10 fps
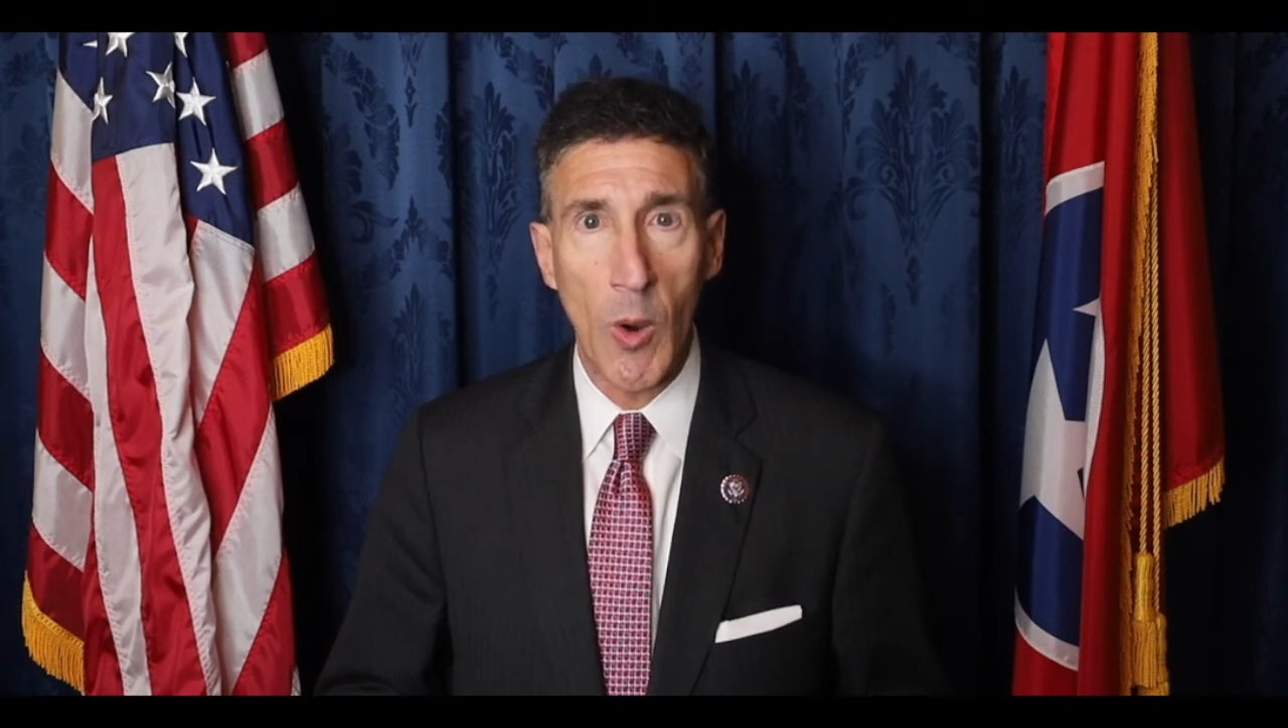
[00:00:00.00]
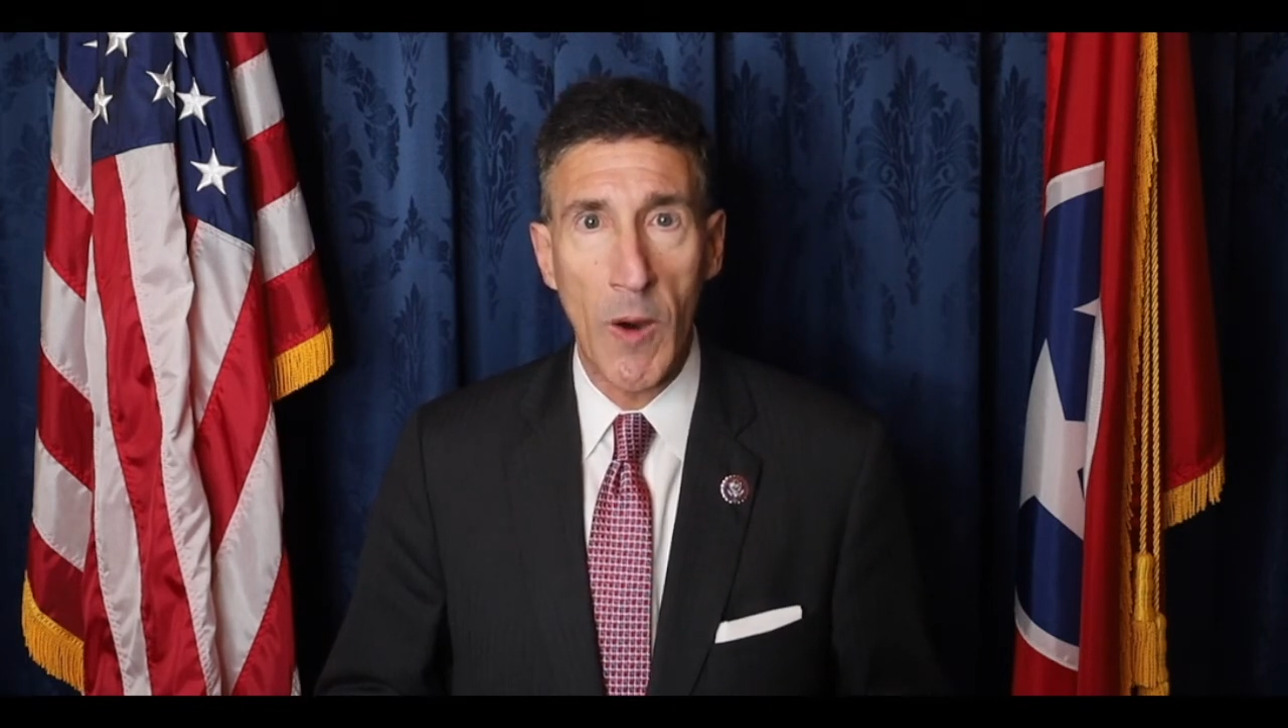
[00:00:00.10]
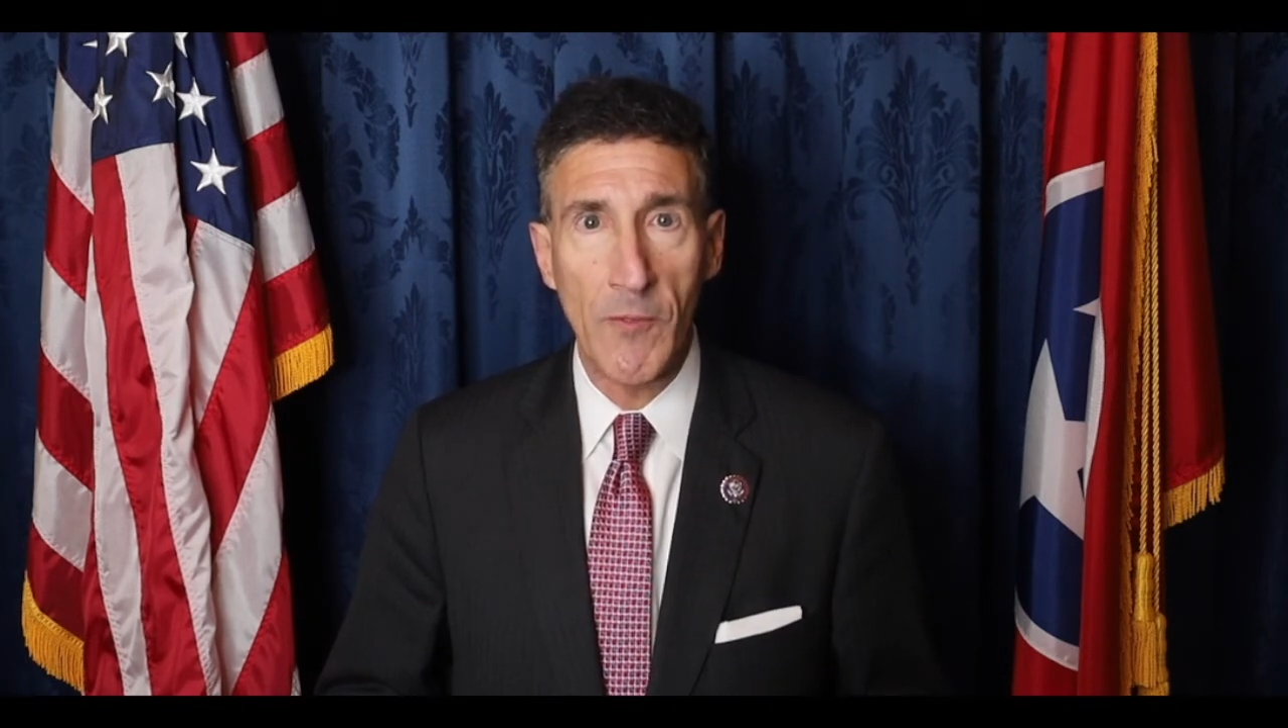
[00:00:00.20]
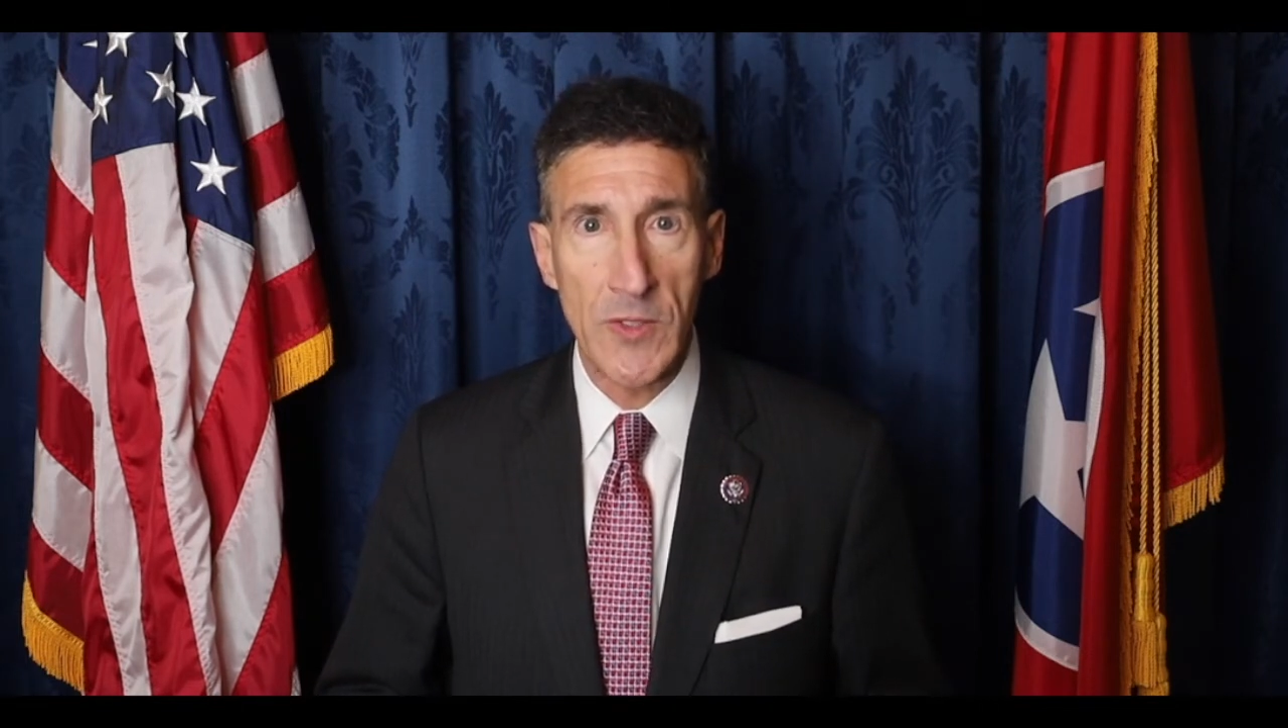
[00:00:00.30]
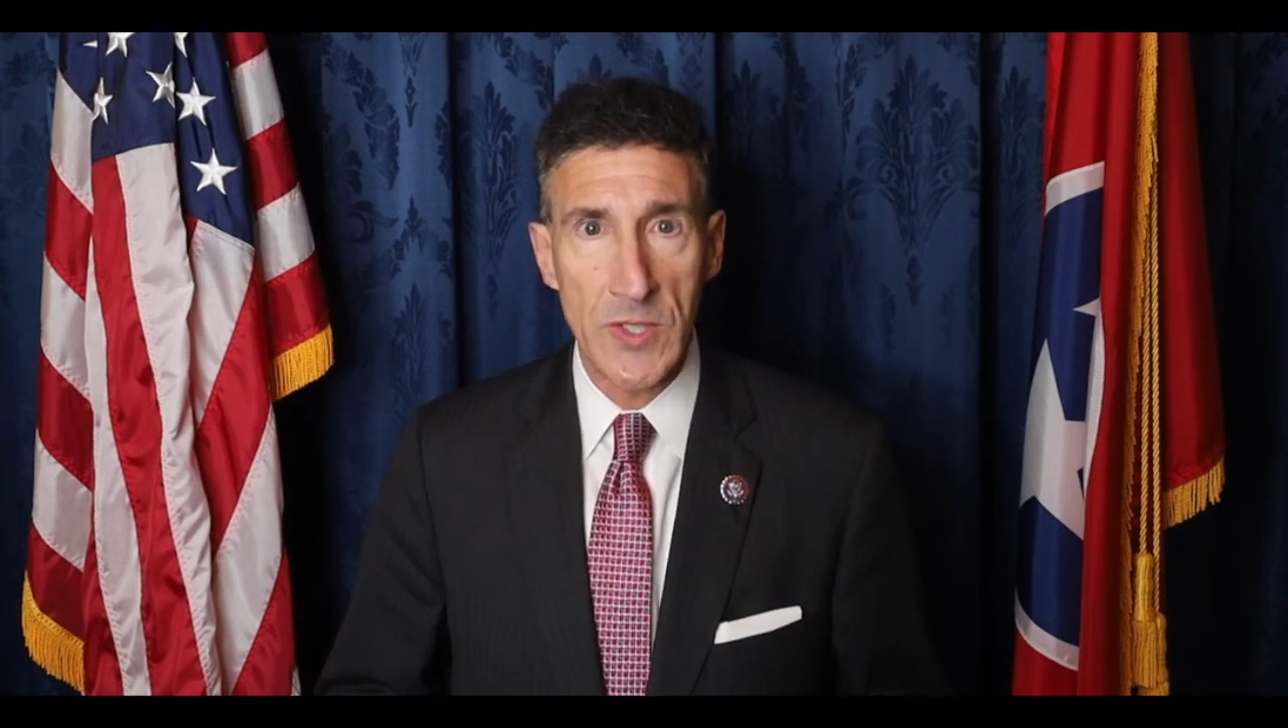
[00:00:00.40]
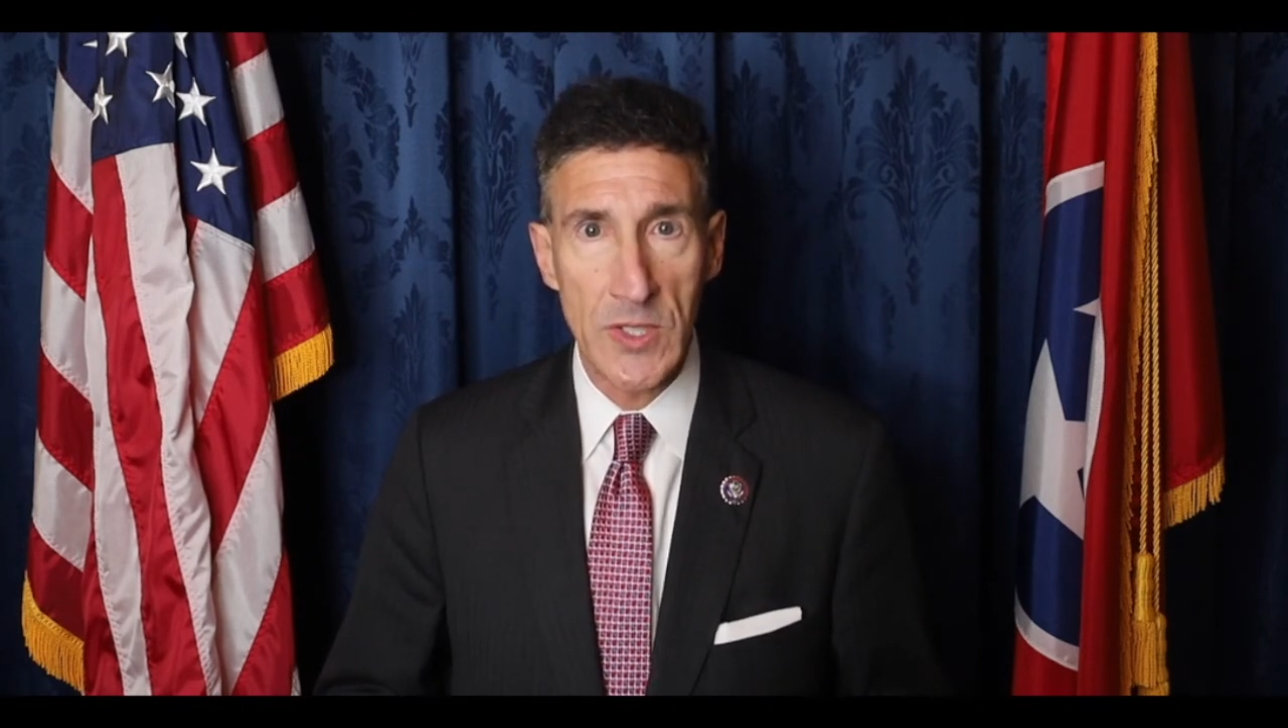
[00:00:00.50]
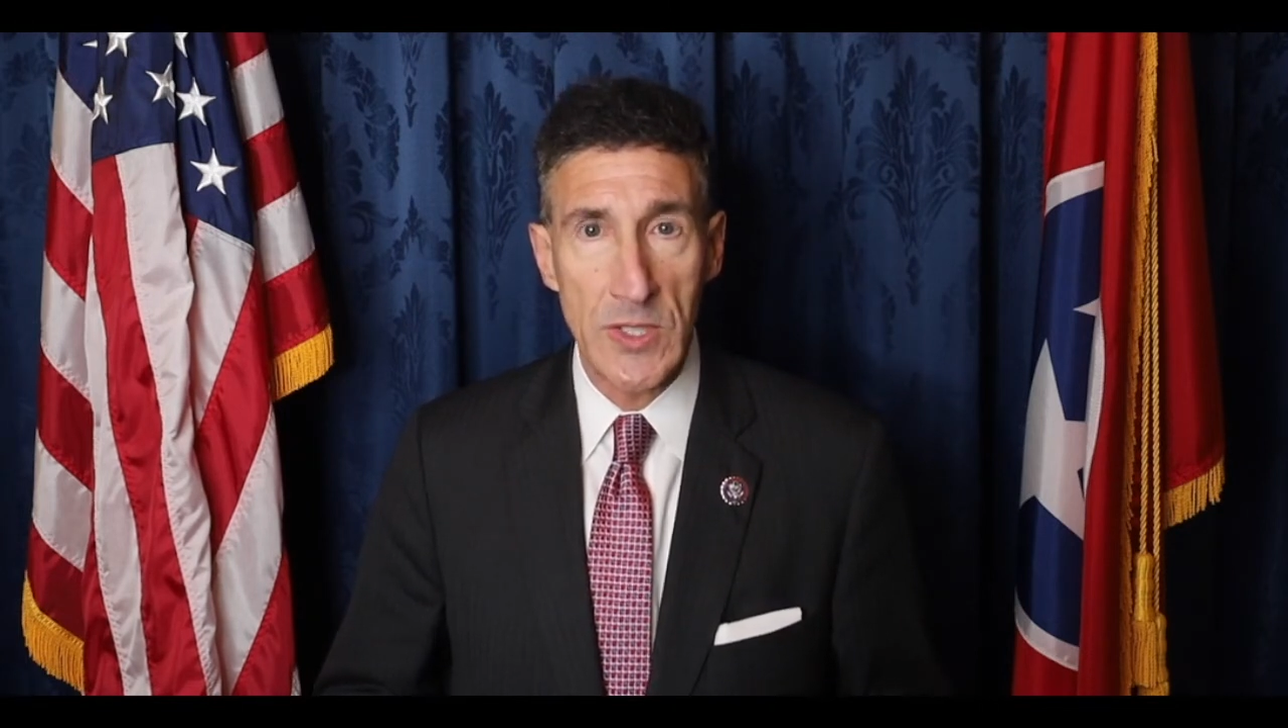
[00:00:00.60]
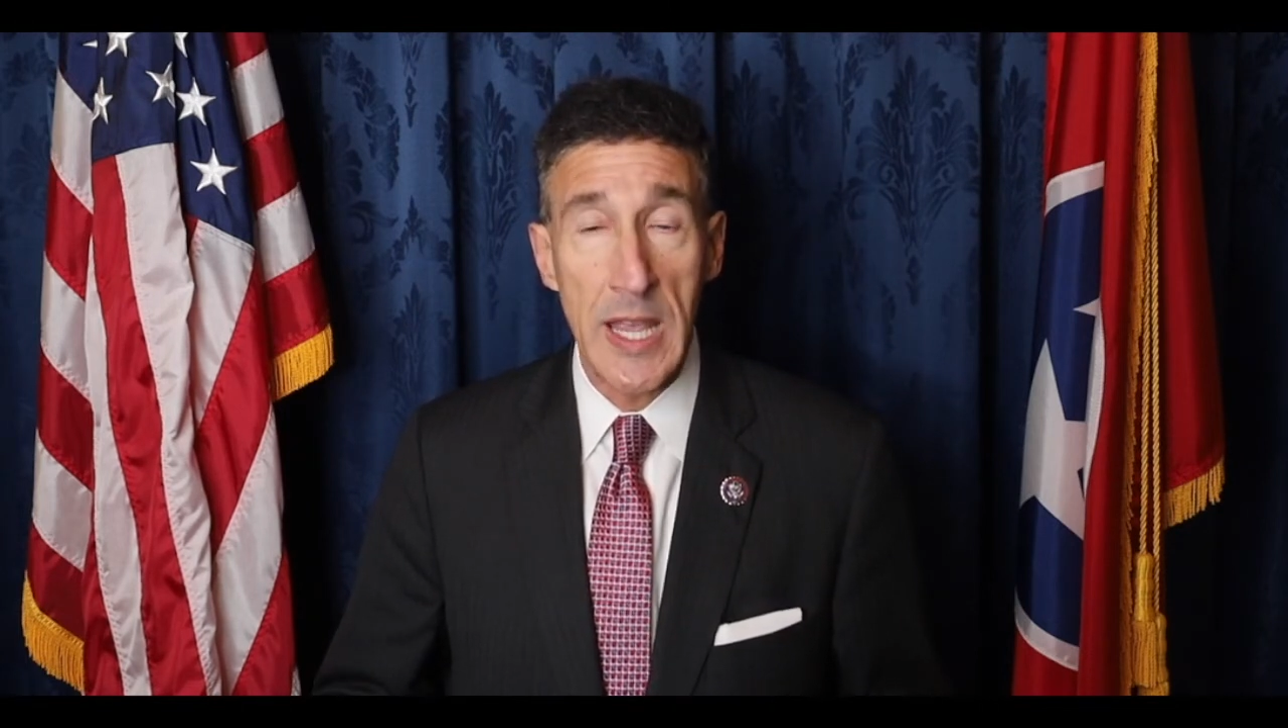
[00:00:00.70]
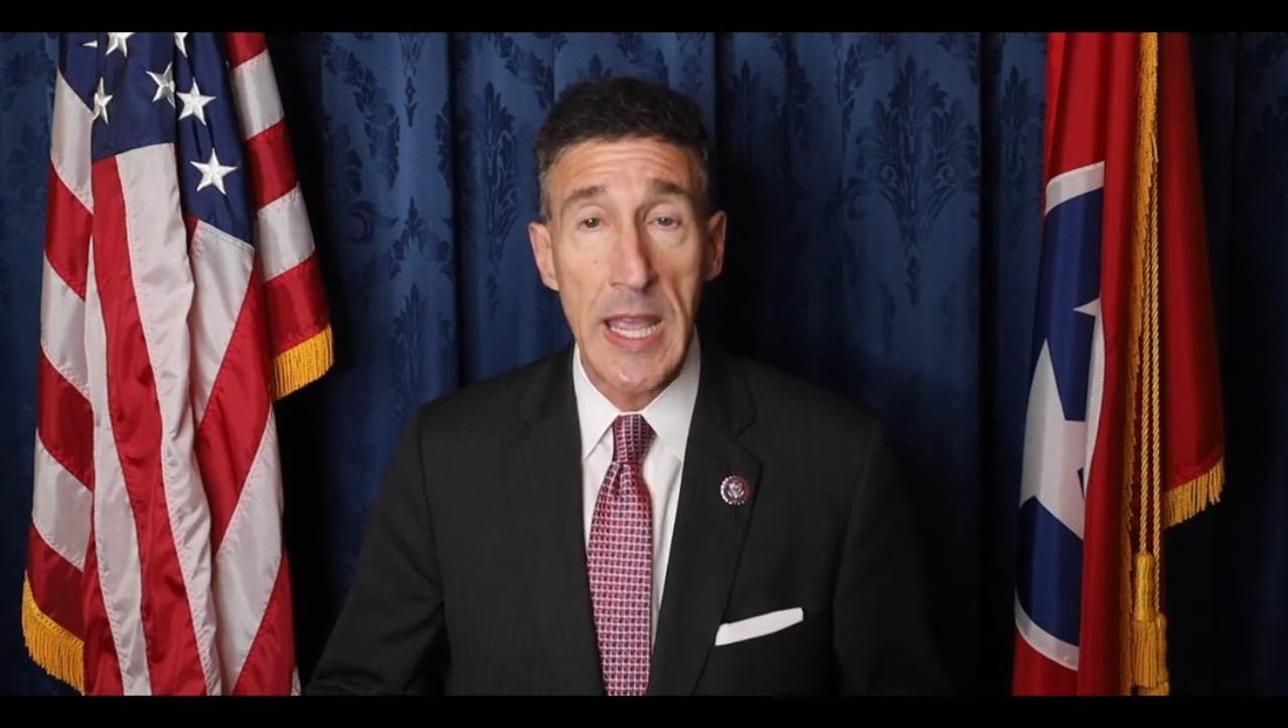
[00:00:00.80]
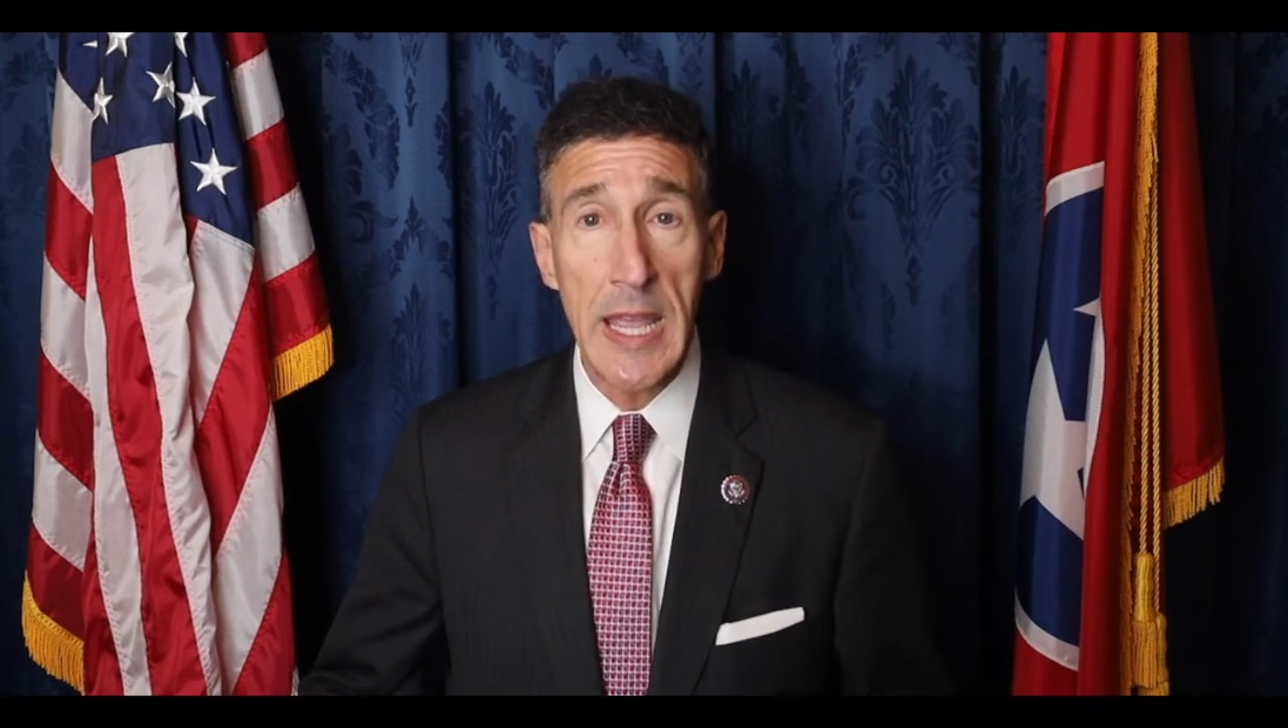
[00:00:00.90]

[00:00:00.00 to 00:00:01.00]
offices,